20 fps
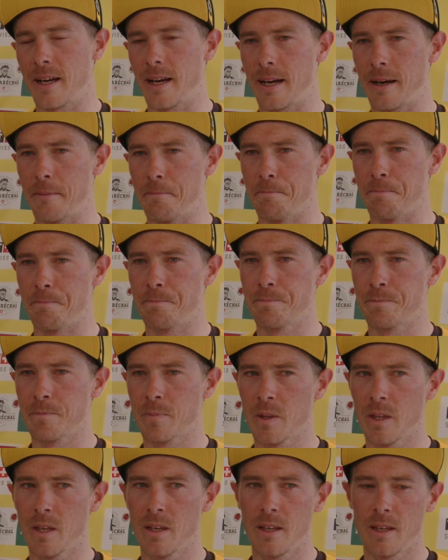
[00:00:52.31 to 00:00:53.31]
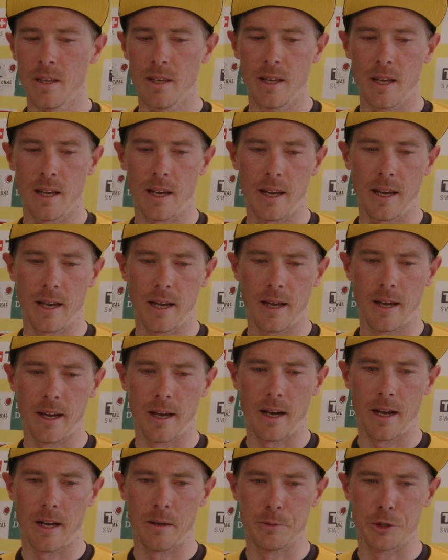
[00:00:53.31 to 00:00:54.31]
Um,
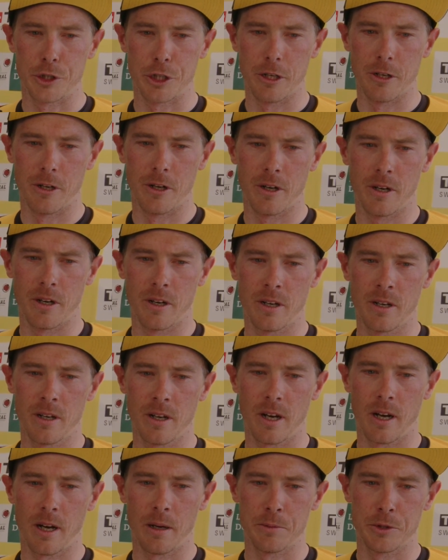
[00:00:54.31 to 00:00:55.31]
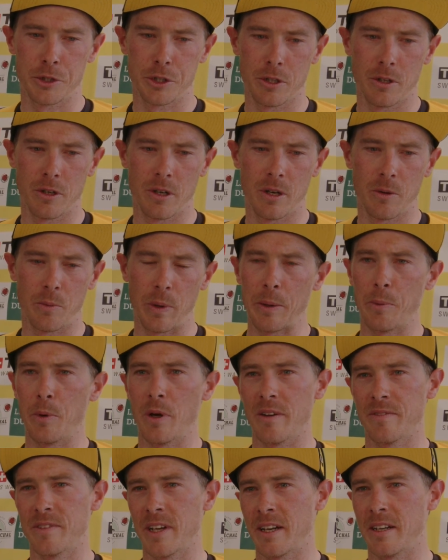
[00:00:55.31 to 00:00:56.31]
uh, I'm sure I'm sure we
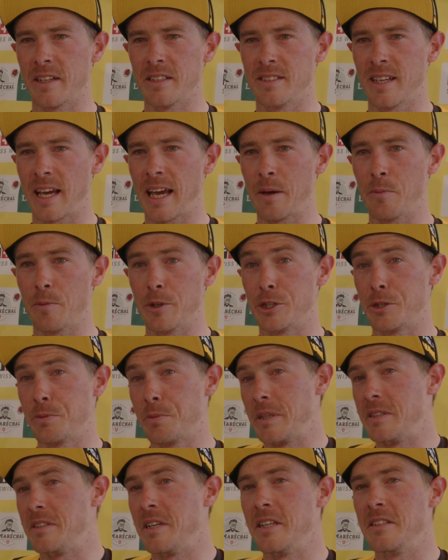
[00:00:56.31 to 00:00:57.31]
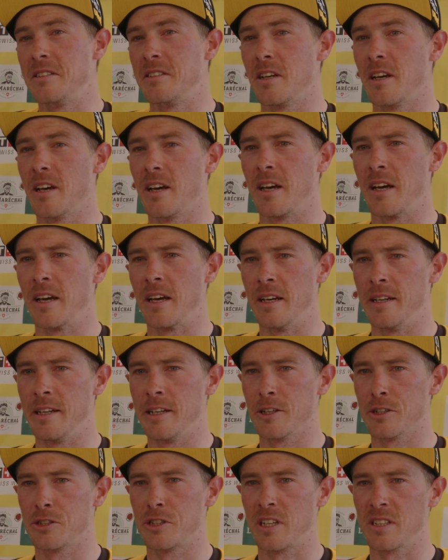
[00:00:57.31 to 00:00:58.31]
would have done the same, which we did uh, in
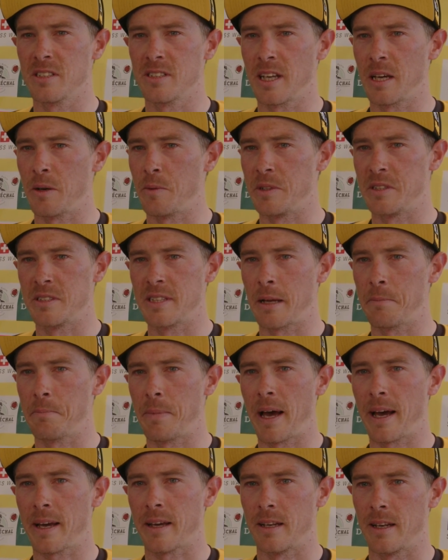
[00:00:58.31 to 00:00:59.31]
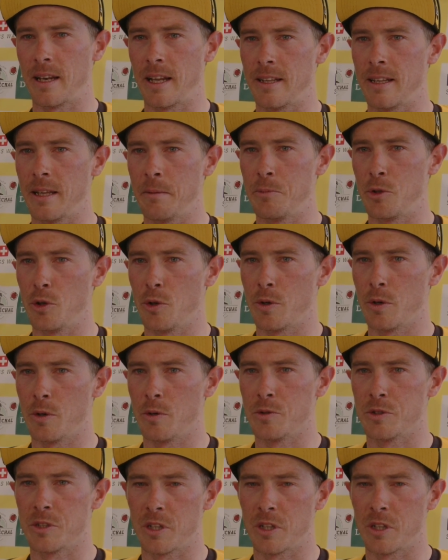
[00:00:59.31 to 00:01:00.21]
Ios yesterday. We sat back and let them do it all.